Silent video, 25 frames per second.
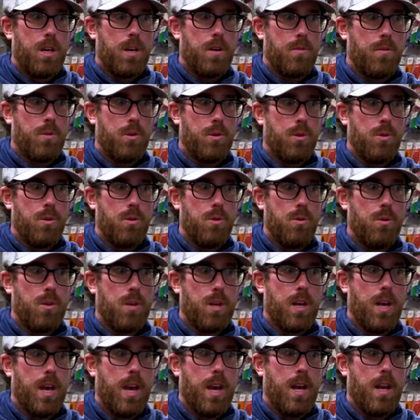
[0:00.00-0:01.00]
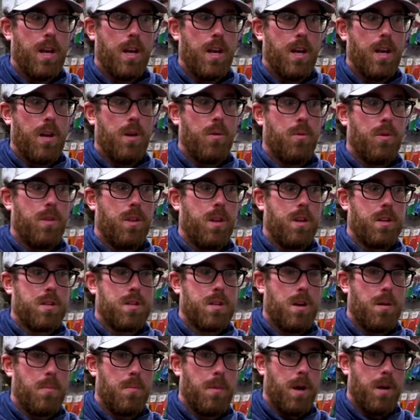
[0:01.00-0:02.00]
If you get within a
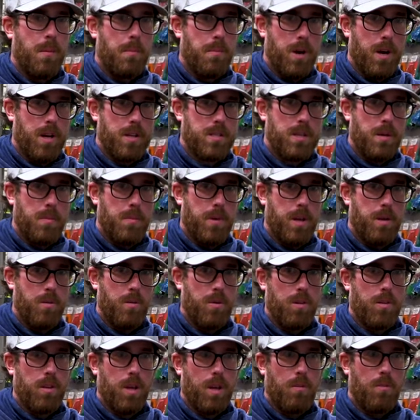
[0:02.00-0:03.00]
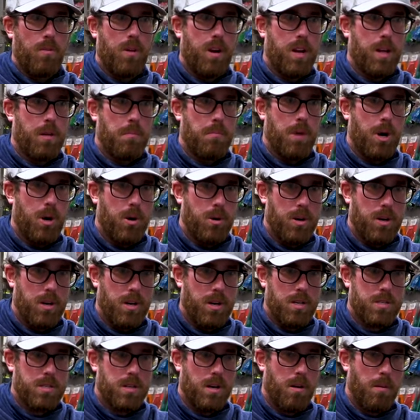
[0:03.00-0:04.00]
certain amount of proximity with like running
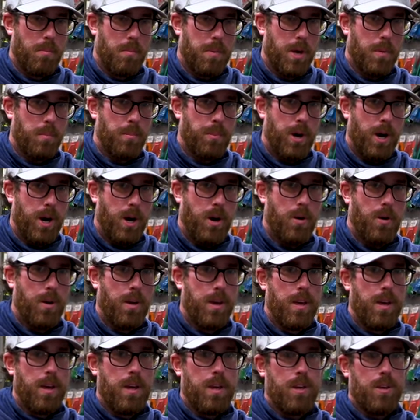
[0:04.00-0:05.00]
motors or a big boat,